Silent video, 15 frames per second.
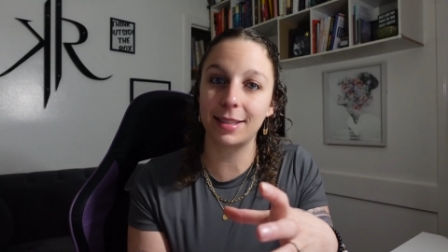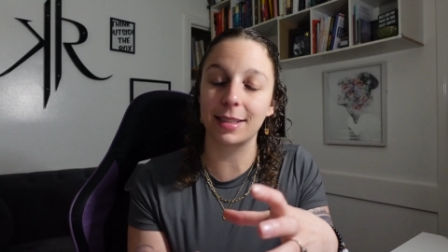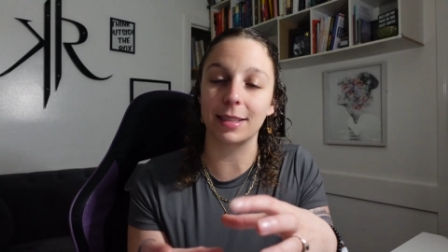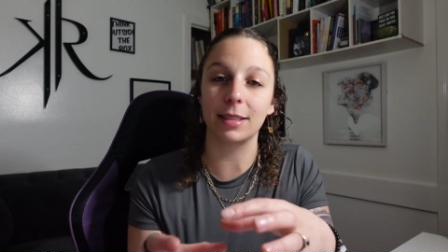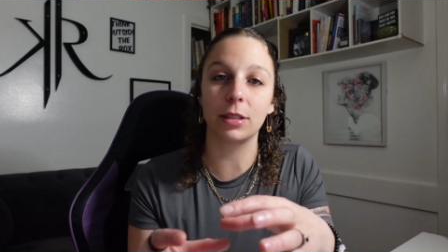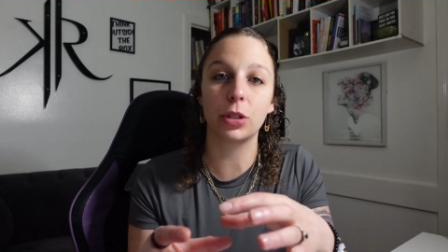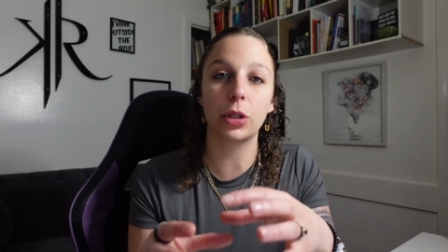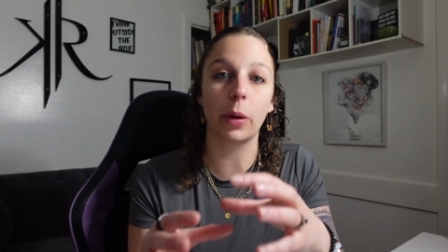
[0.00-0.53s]

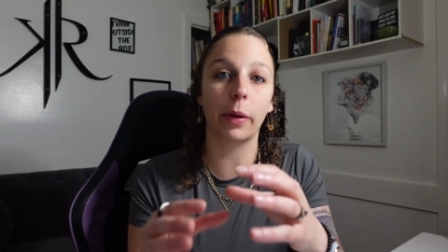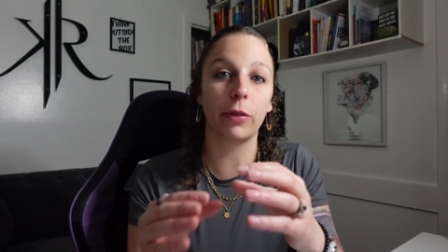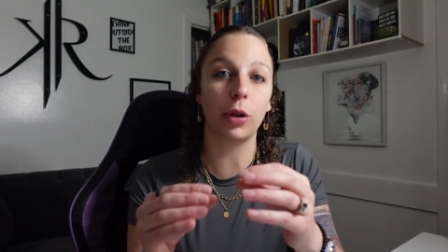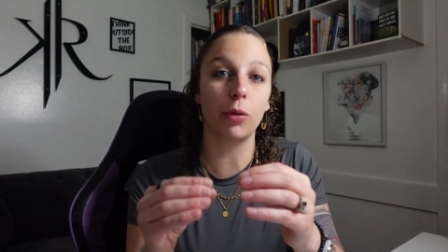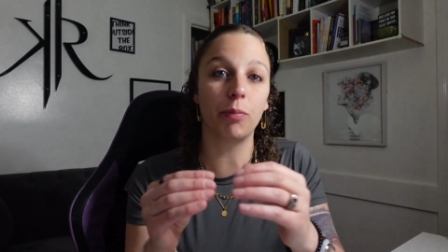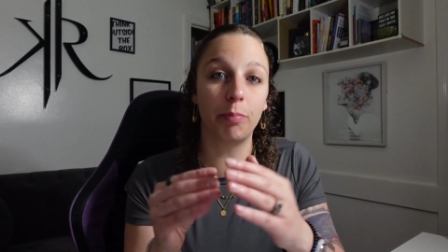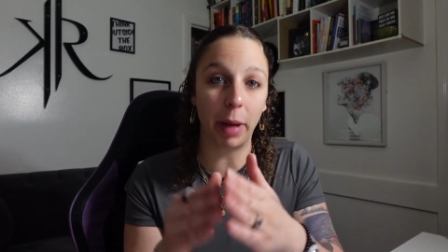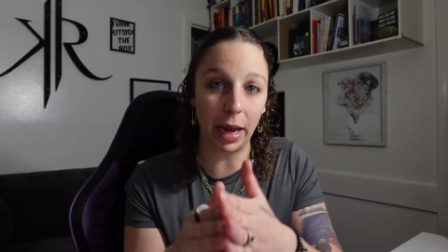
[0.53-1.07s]
And so if
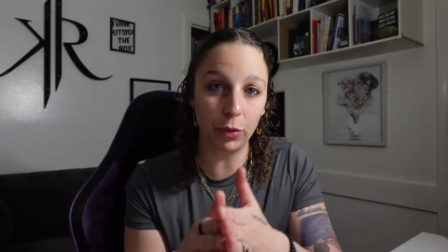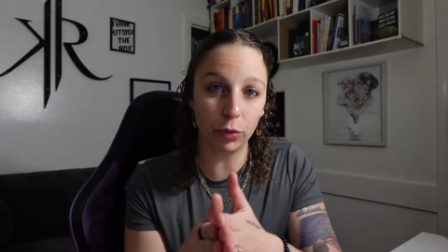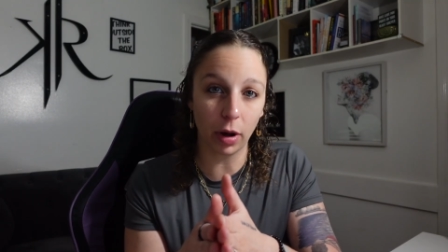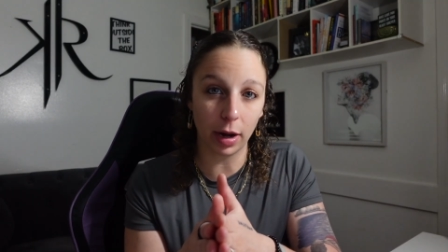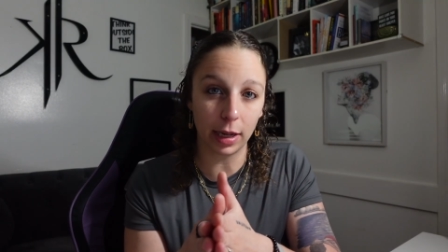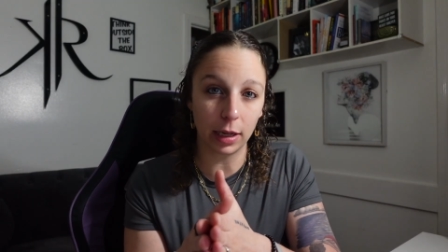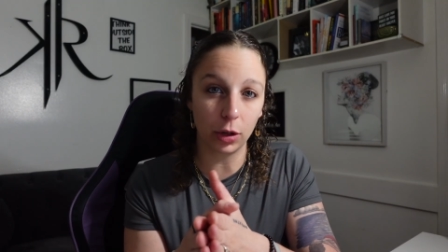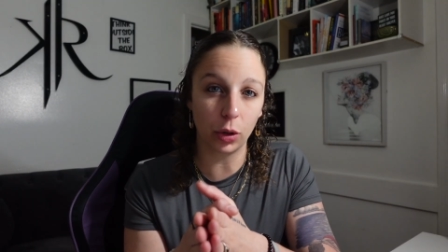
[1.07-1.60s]
you've been
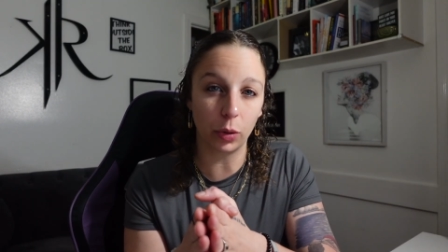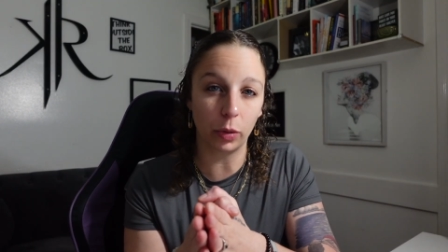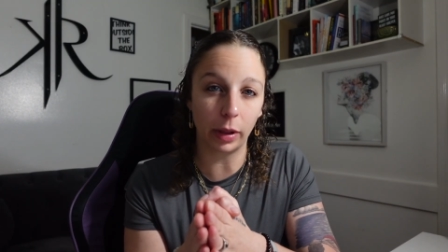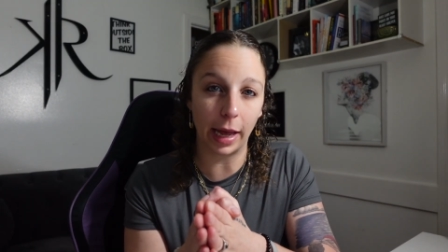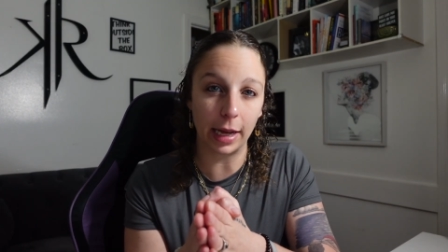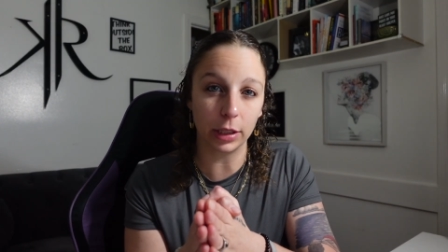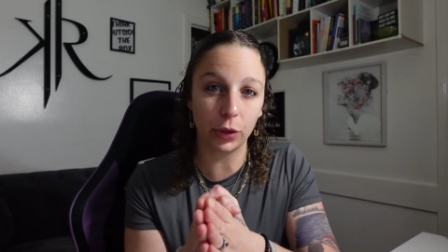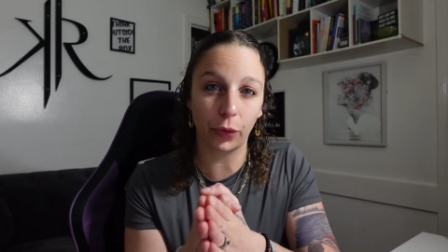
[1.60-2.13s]
running Google
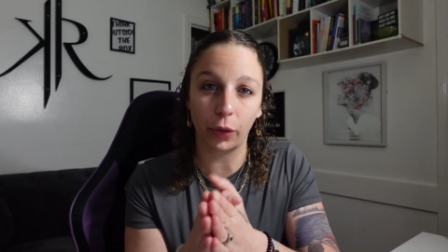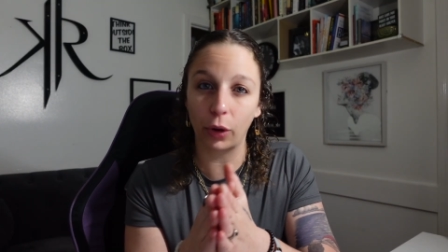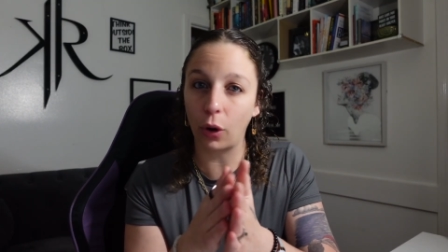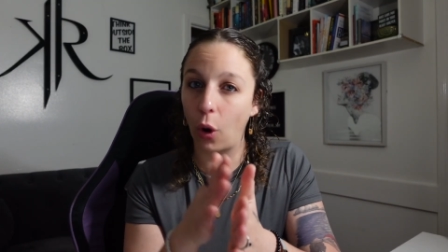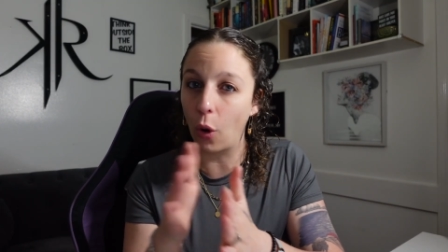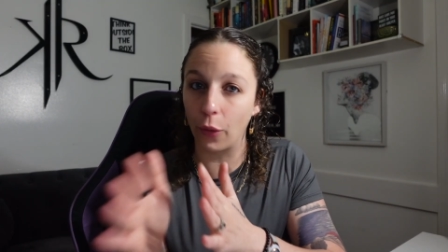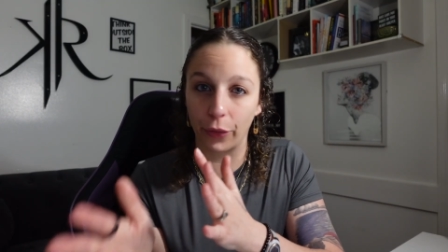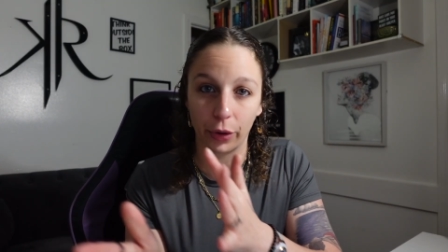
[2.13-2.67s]
Ads
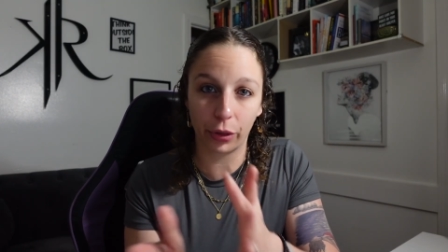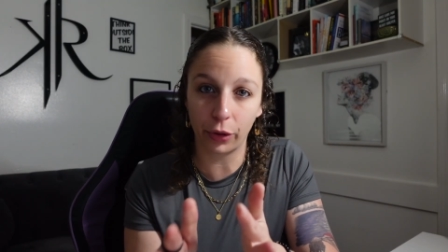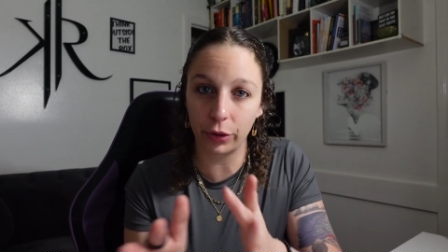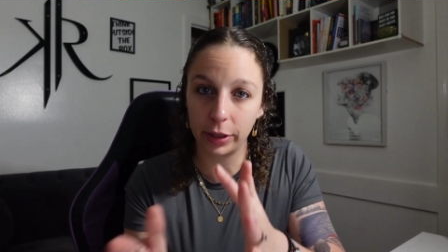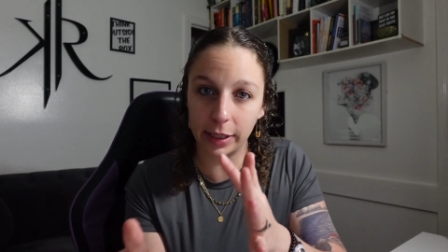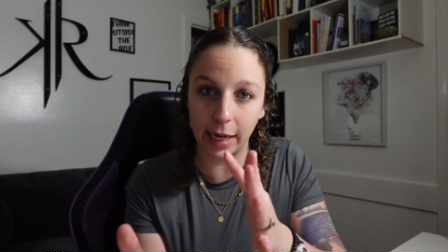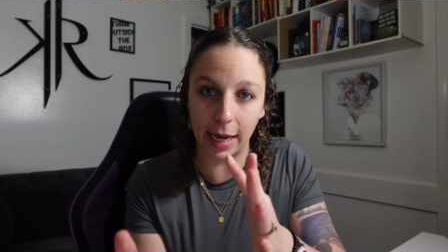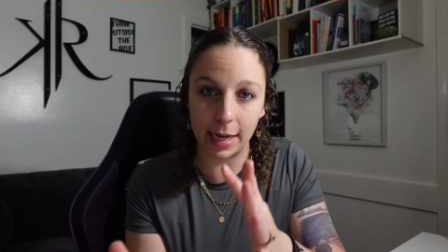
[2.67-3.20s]
for over
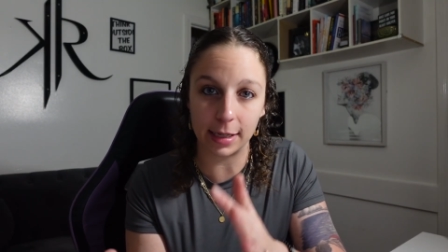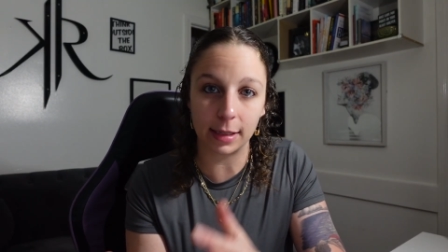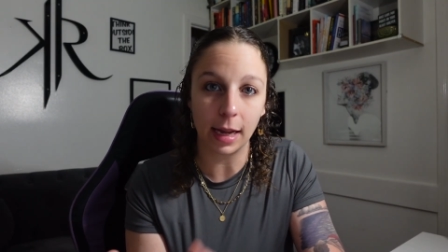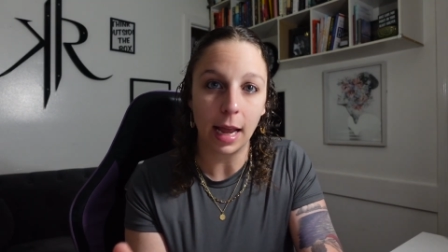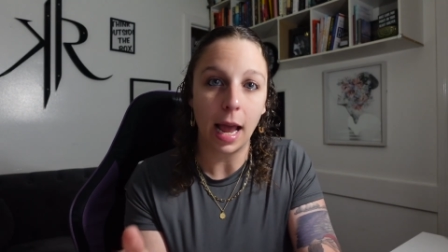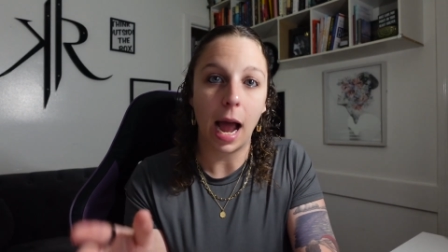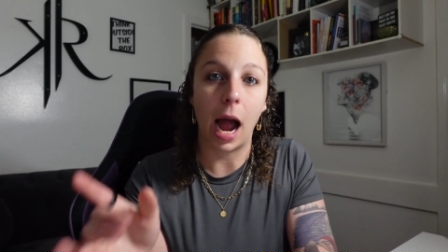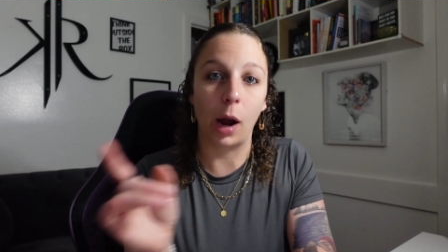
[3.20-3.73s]
30 days,
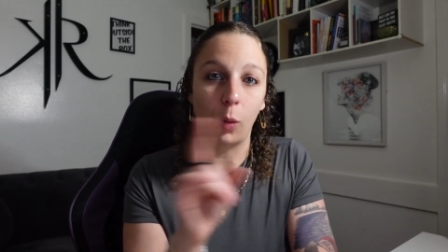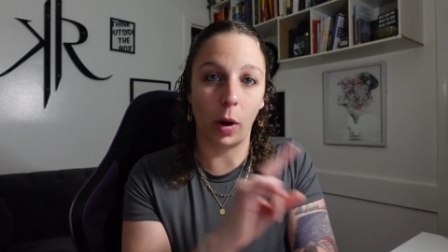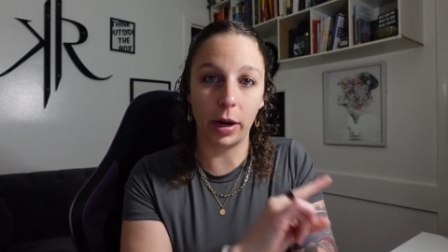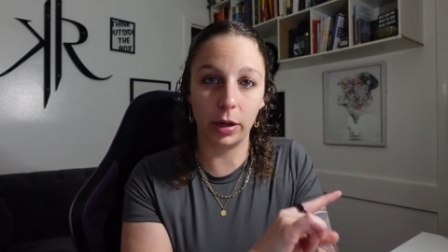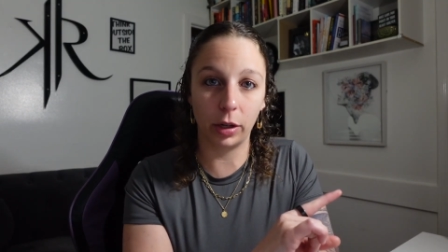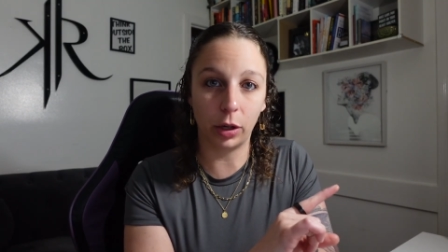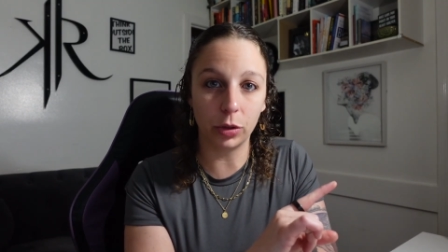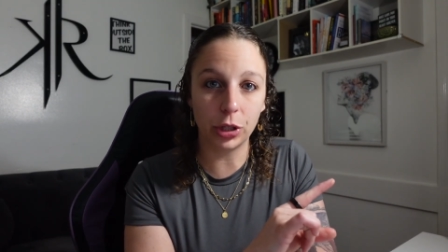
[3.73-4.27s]
I want
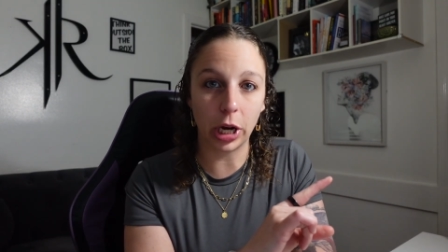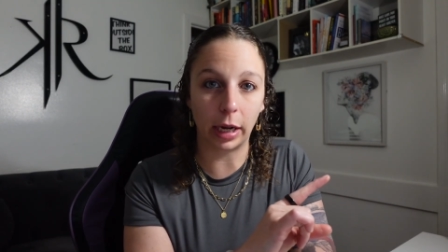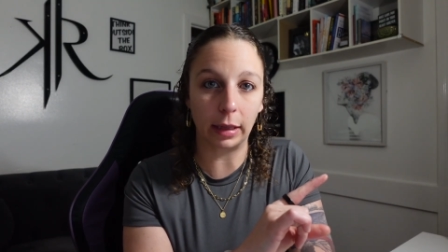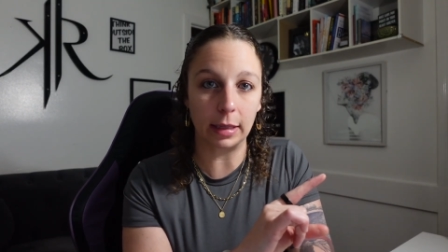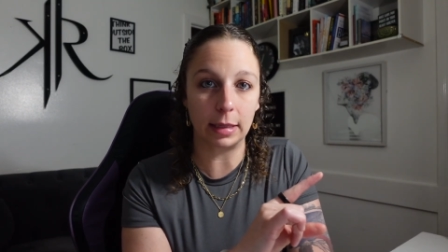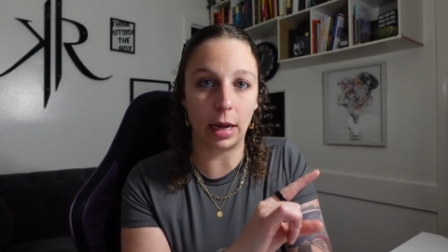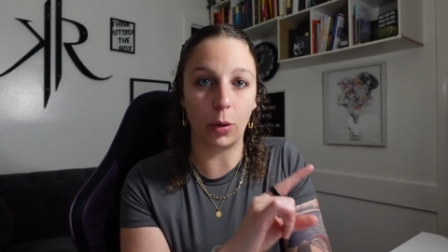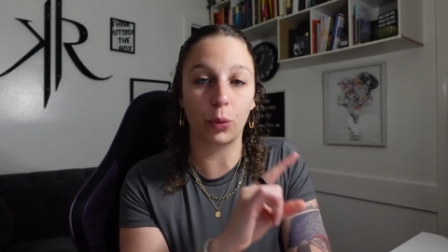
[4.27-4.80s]
you to go check
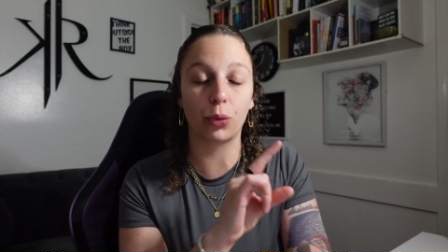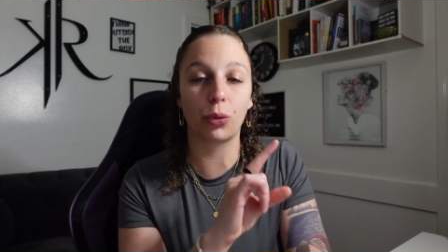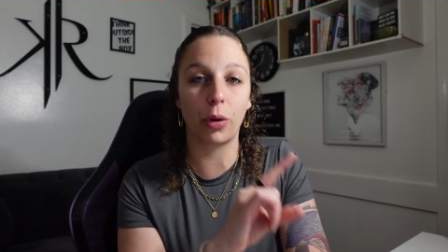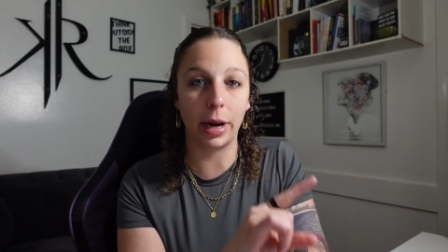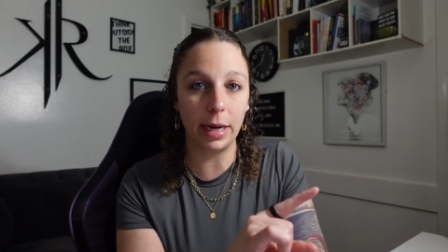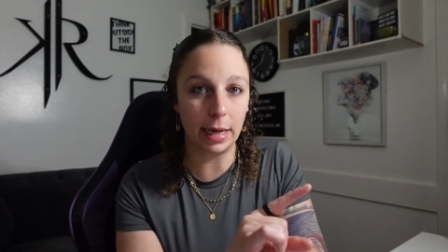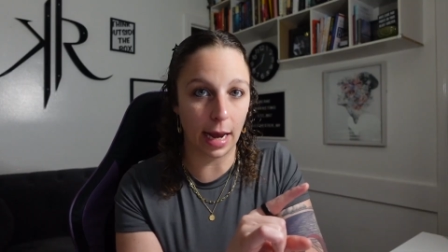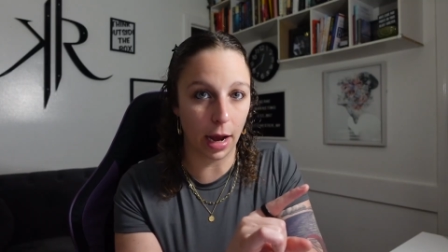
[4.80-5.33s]
this out
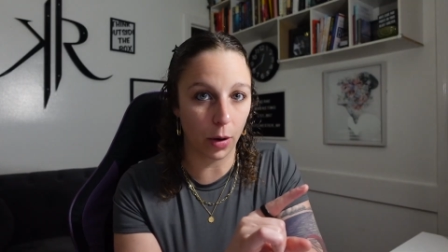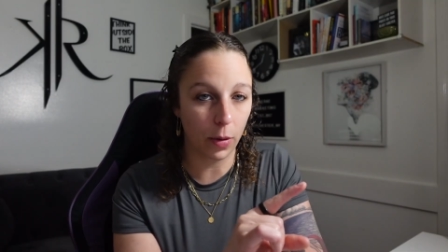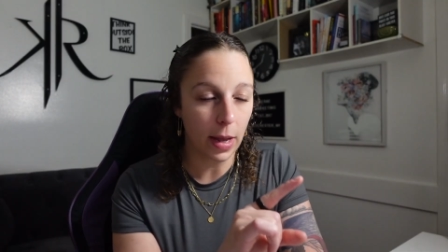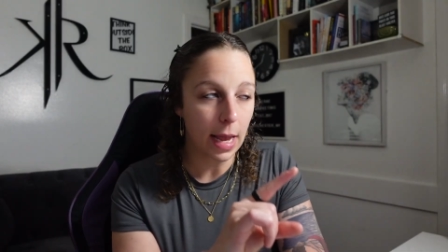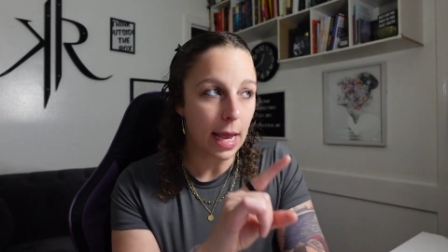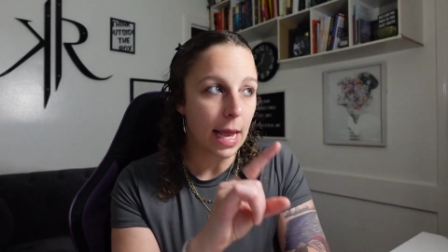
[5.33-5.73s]
right now.